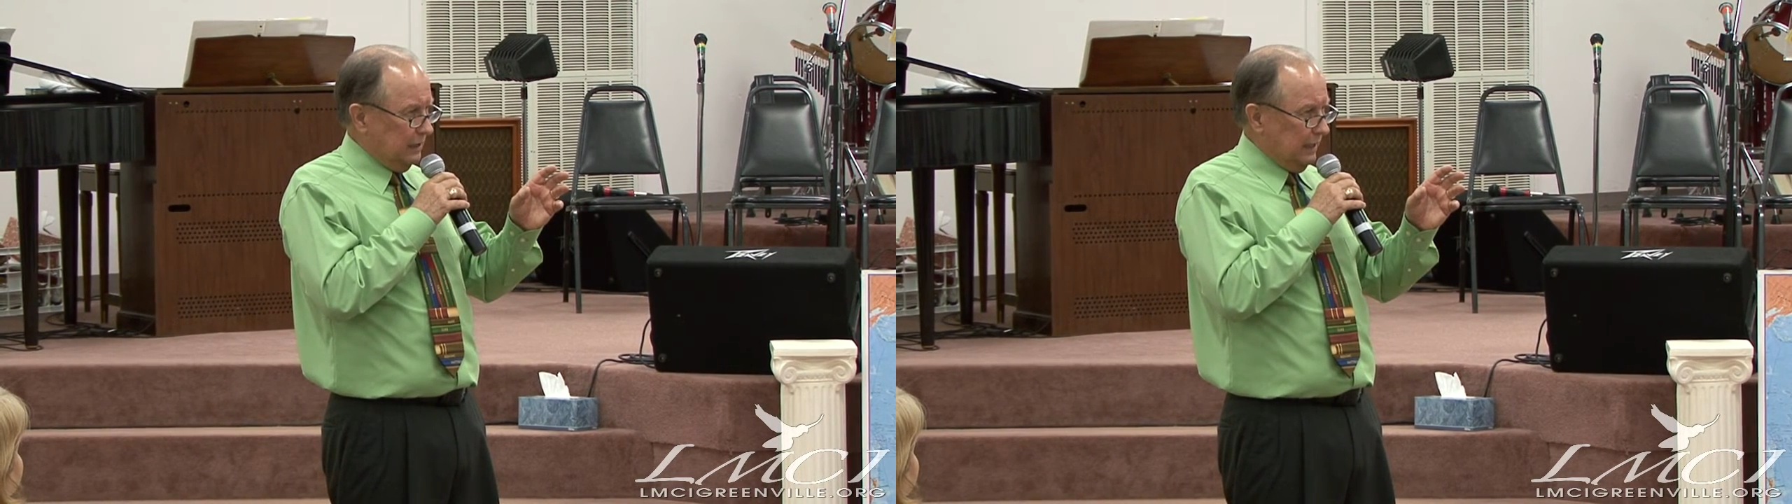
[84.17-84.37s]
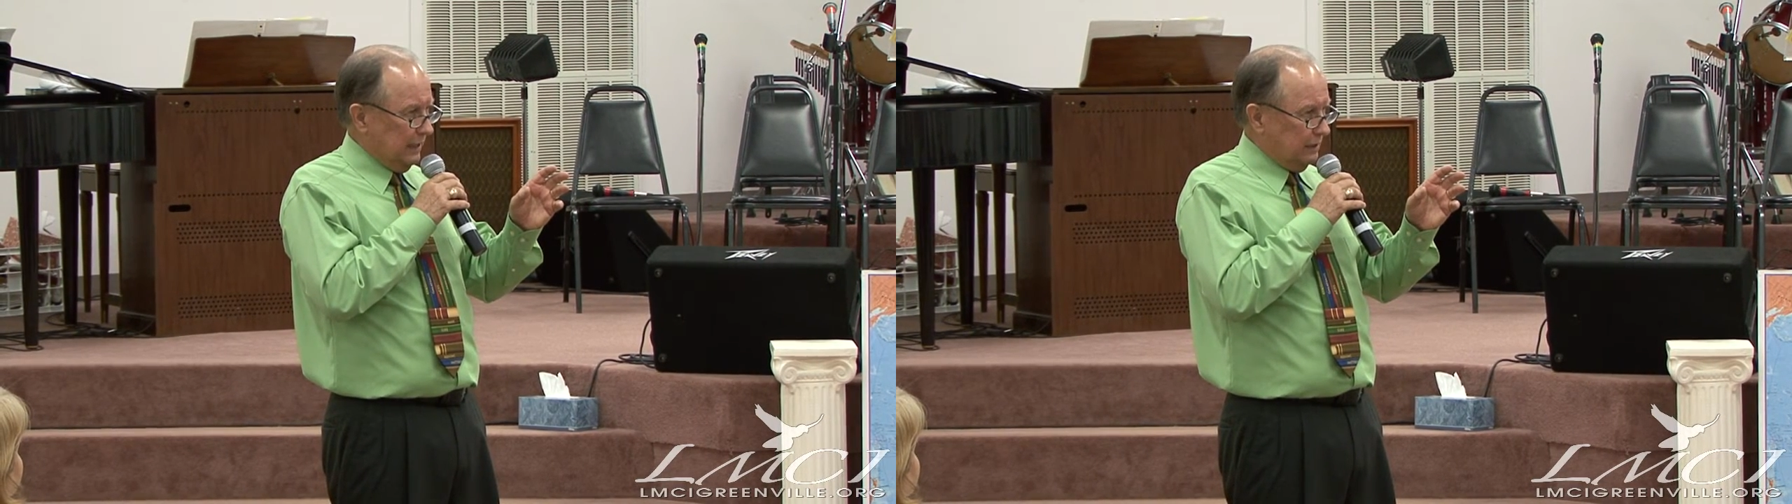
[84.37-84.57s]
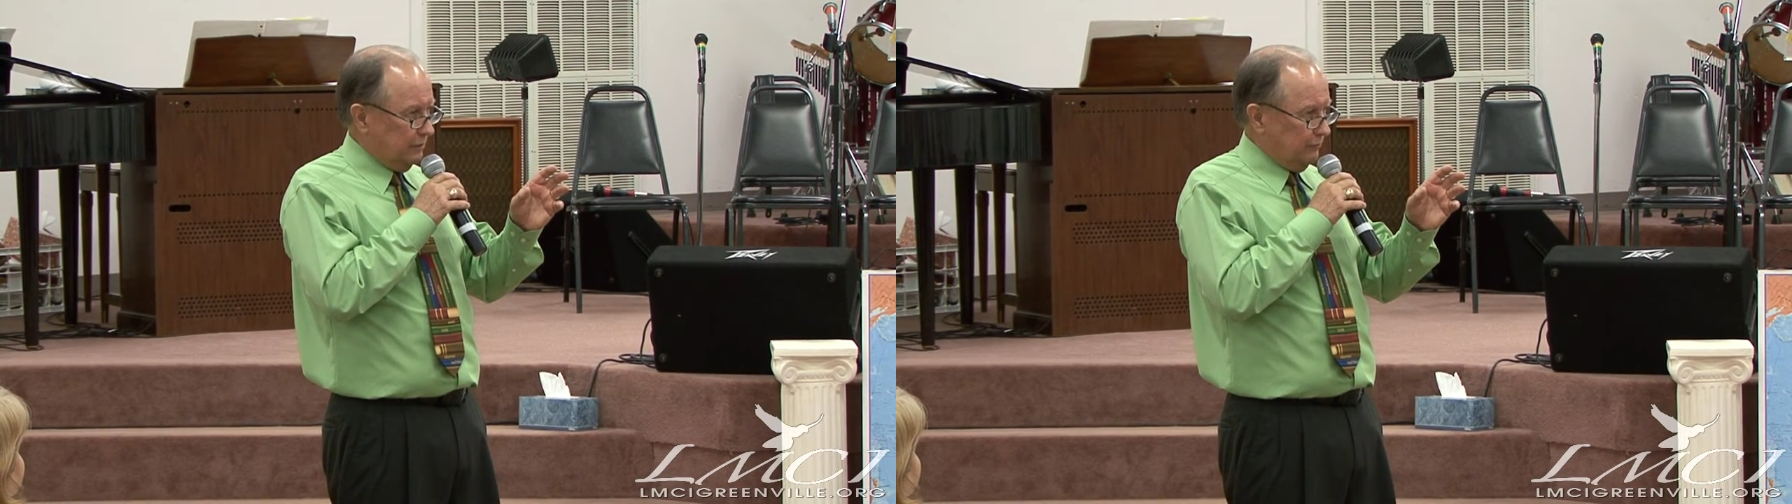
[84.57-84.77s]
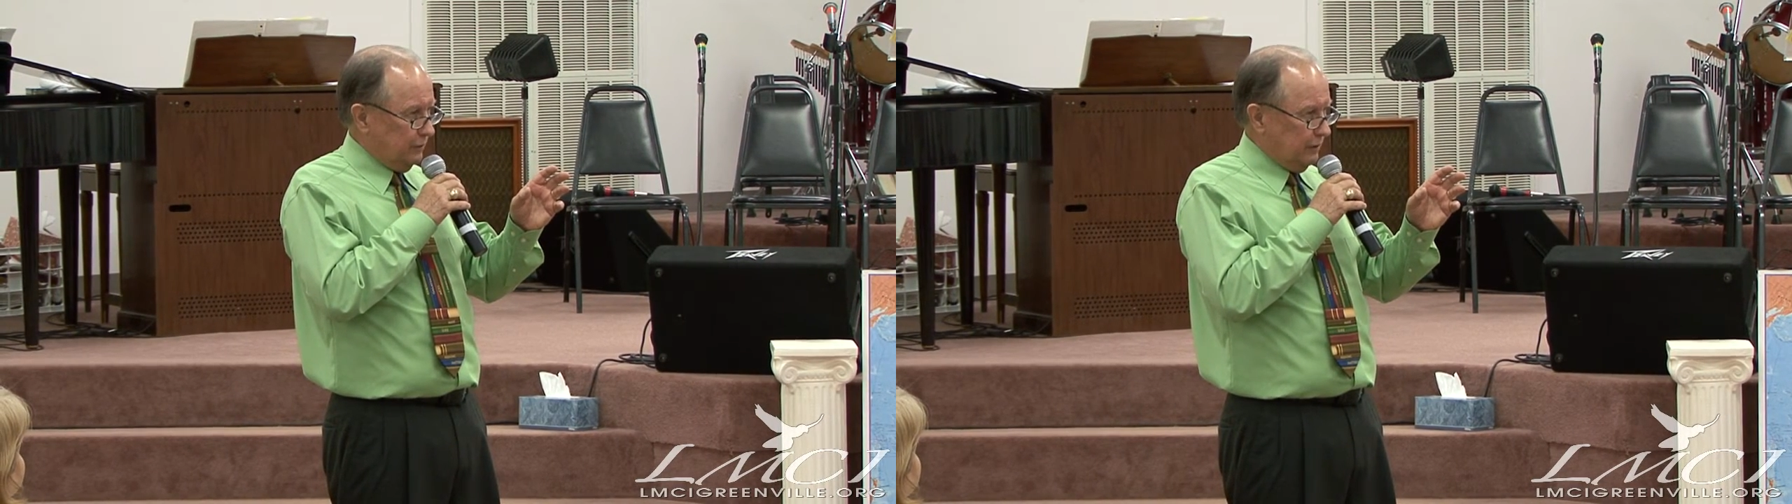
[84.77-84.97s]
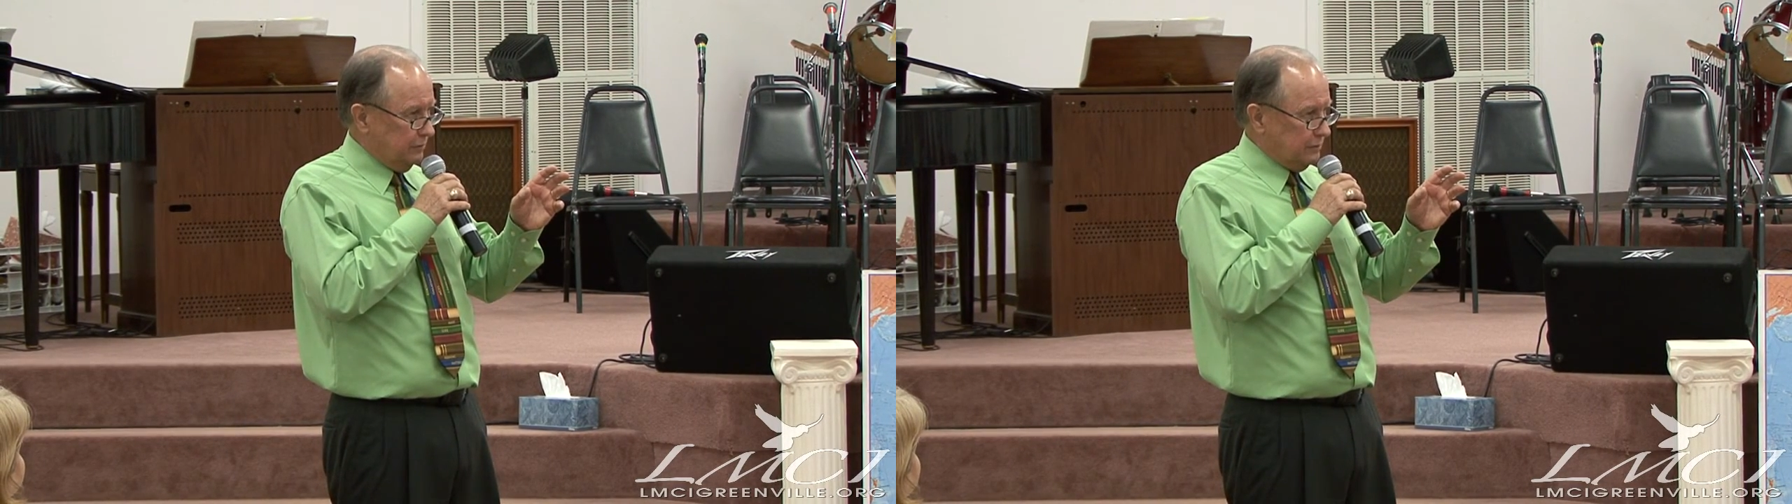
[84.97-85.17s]
lack at the
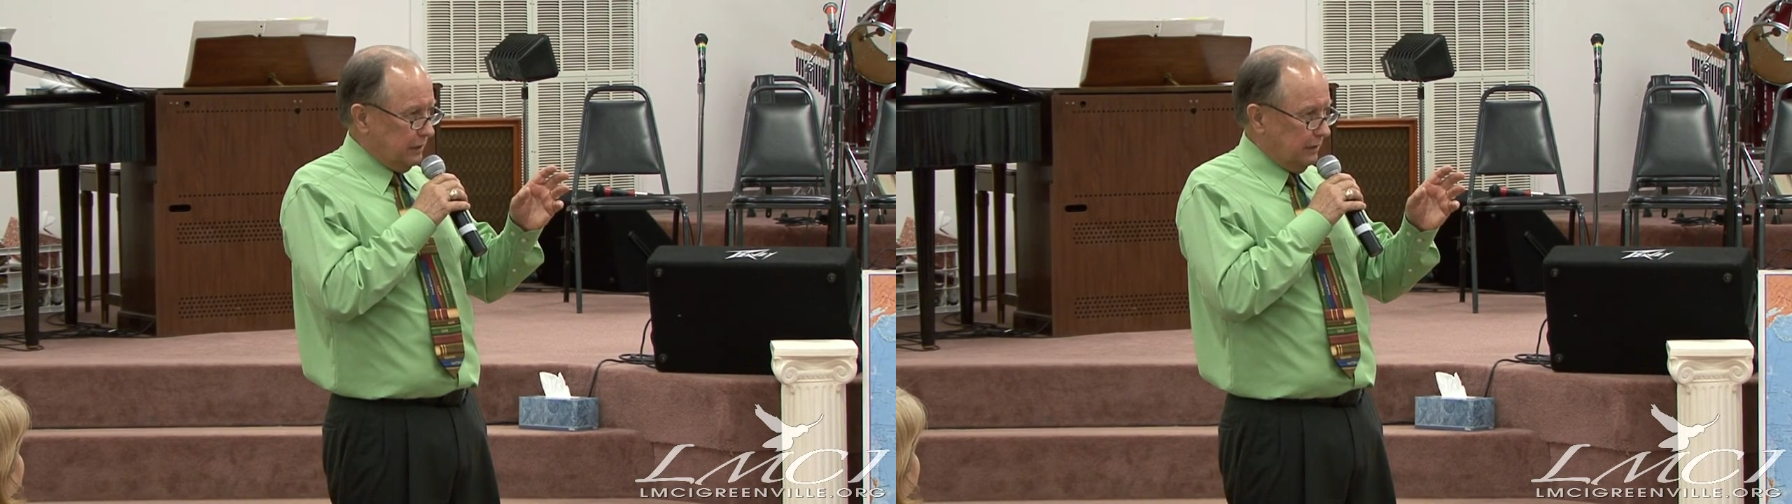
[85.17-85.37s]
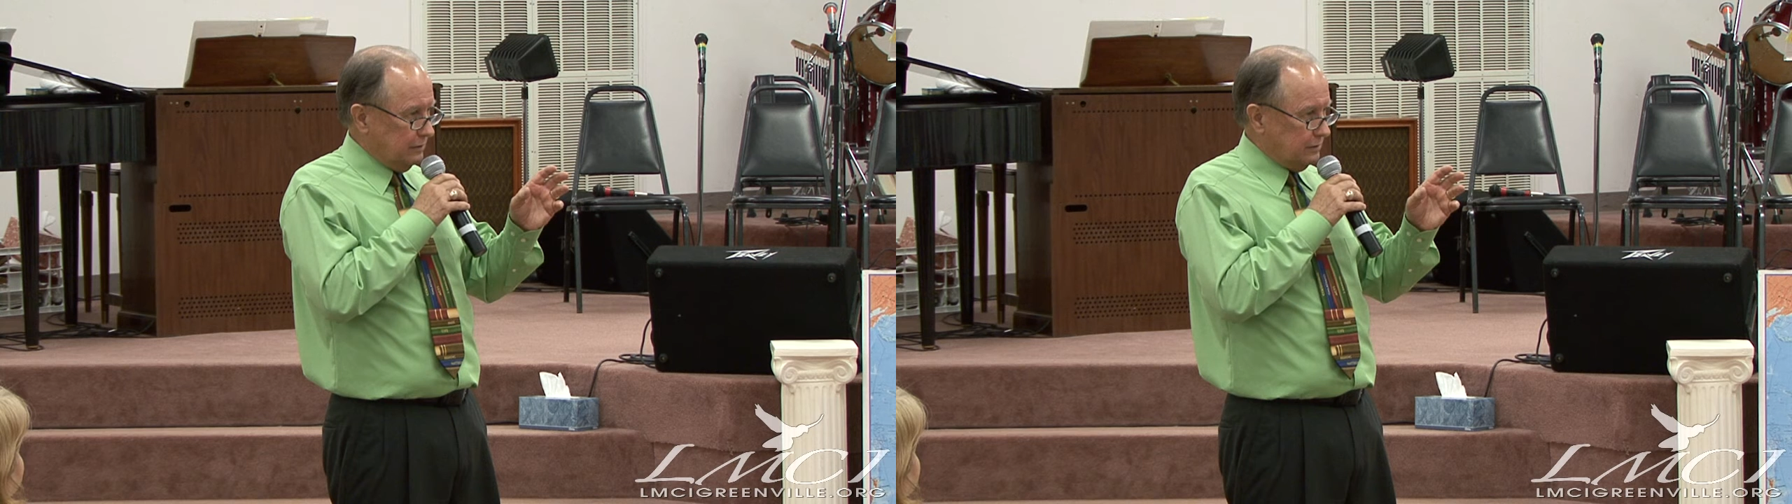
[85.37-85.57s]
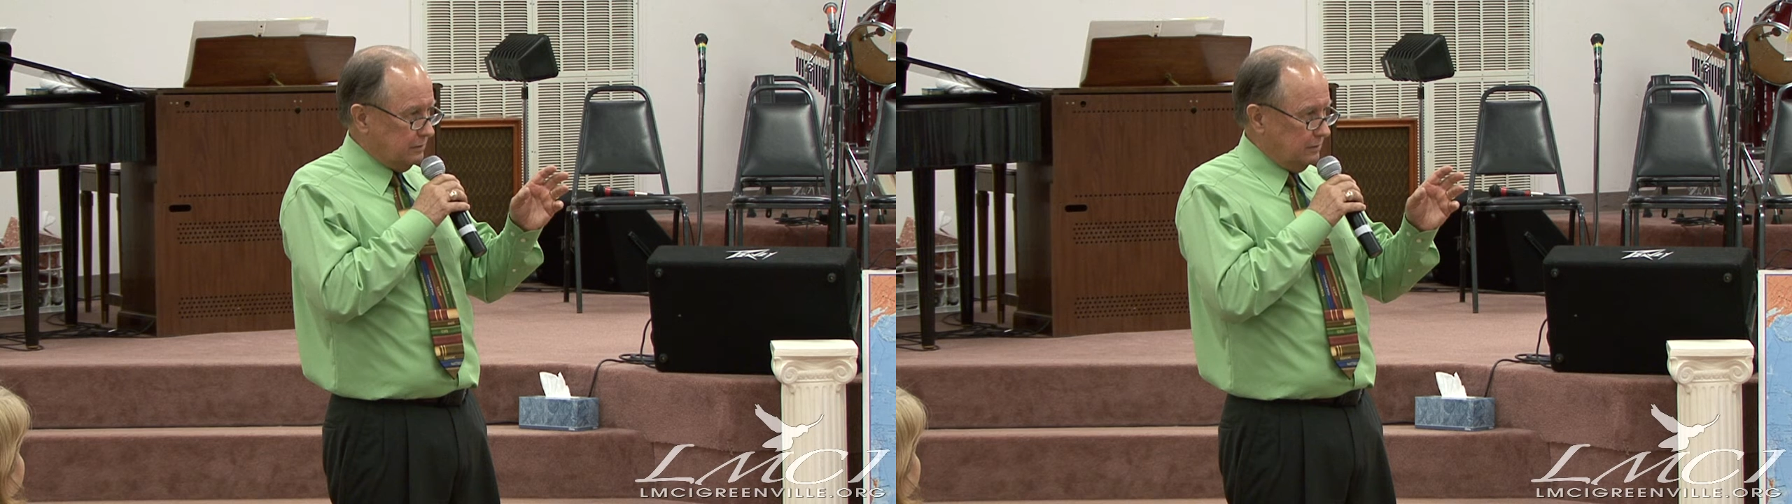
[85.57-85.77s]
Father's house.